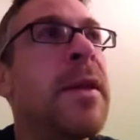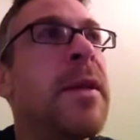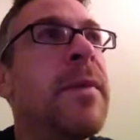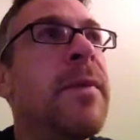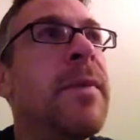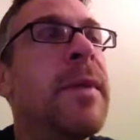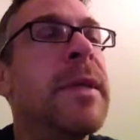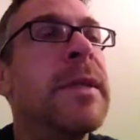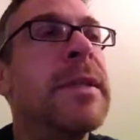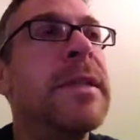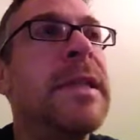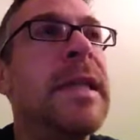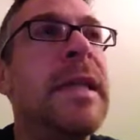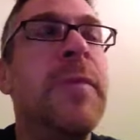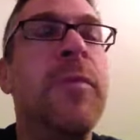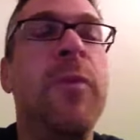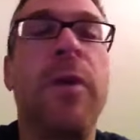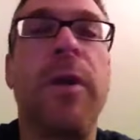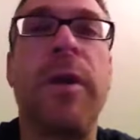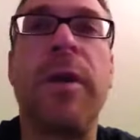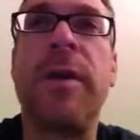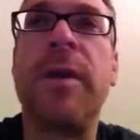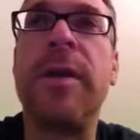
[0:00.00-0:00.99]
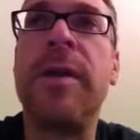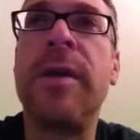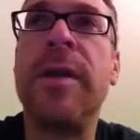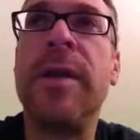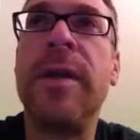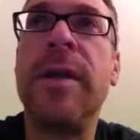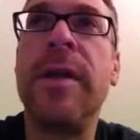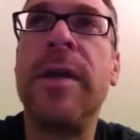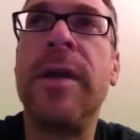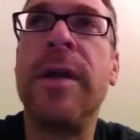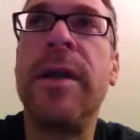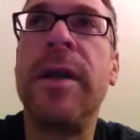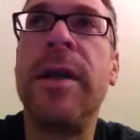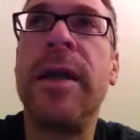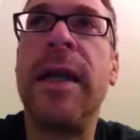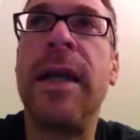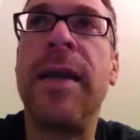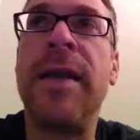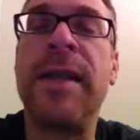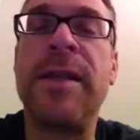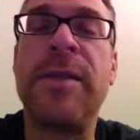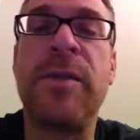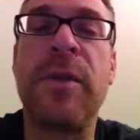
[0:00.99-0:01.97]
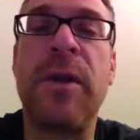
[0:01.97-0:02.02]
Because teamwork.
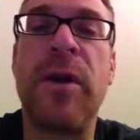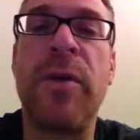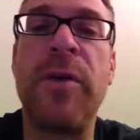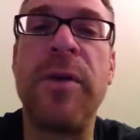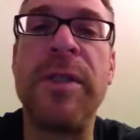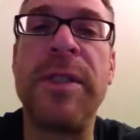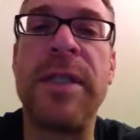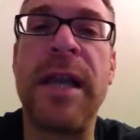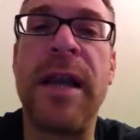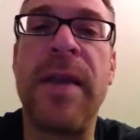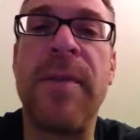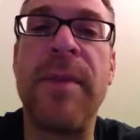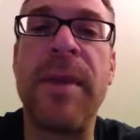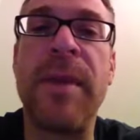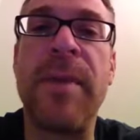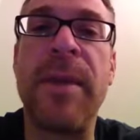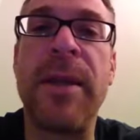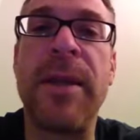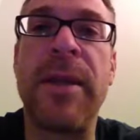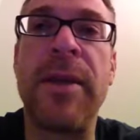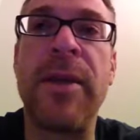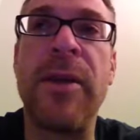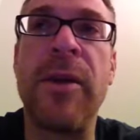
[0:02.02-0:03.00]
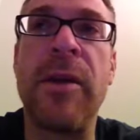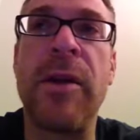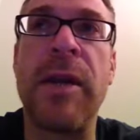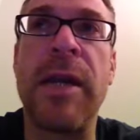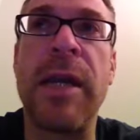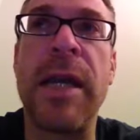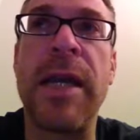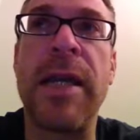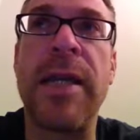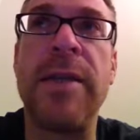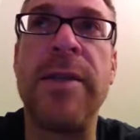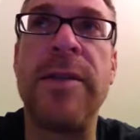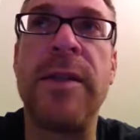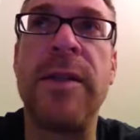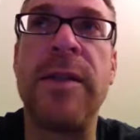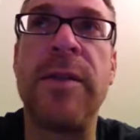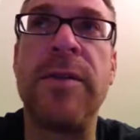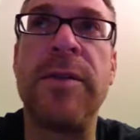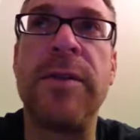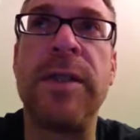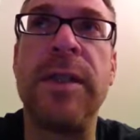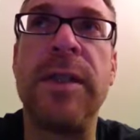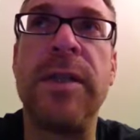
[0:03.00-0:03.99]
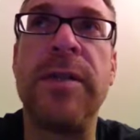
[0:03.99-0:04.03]
And that's what always got me about the New York Yankees all
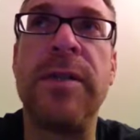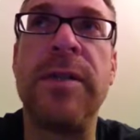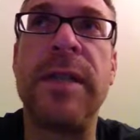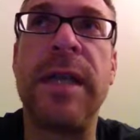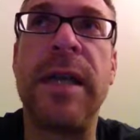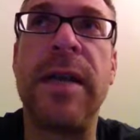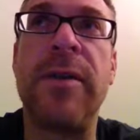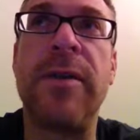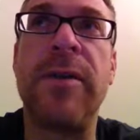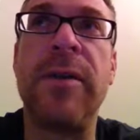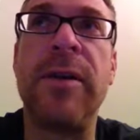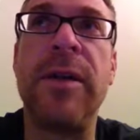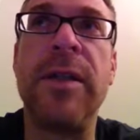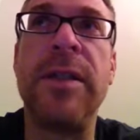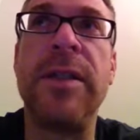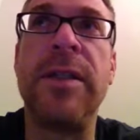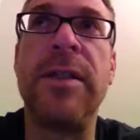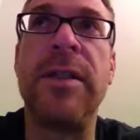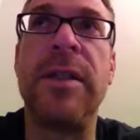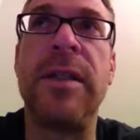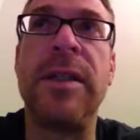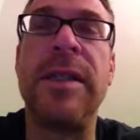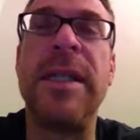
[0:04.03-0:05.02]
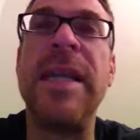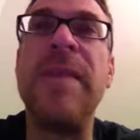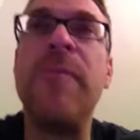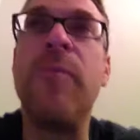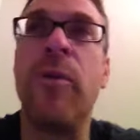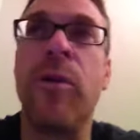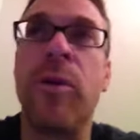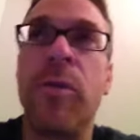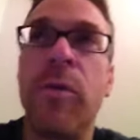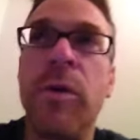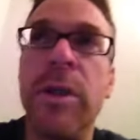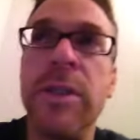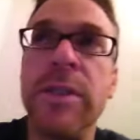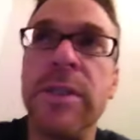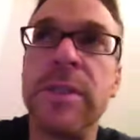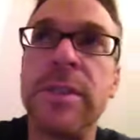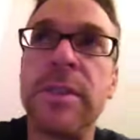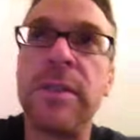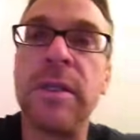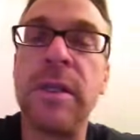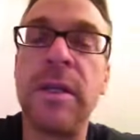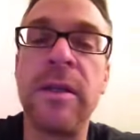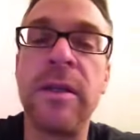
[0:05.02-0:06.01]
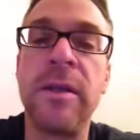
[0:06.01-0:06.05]
those years, how good the teamwork was
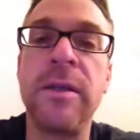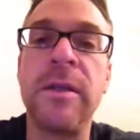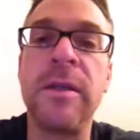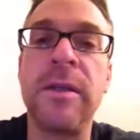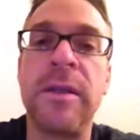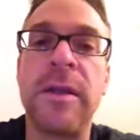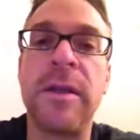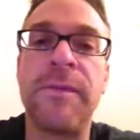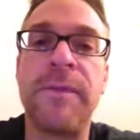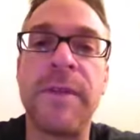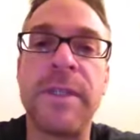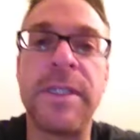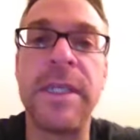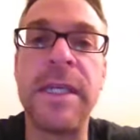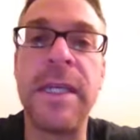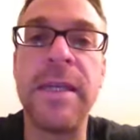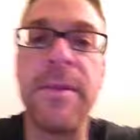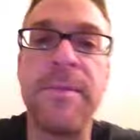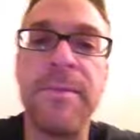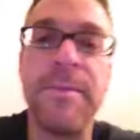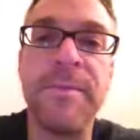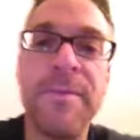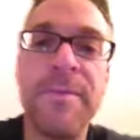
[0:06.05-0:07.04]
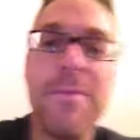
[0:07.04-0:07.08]
of the team,